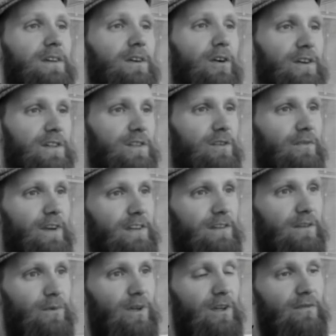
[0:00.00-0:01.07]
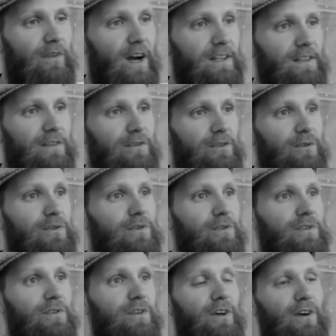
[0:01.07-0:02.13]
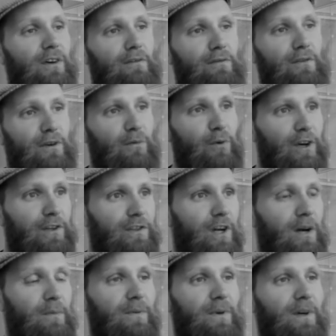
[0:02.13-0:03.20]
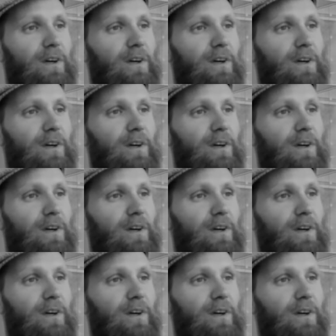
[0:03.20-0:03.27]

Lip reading: Orange Innovation will invite the students for a workshop.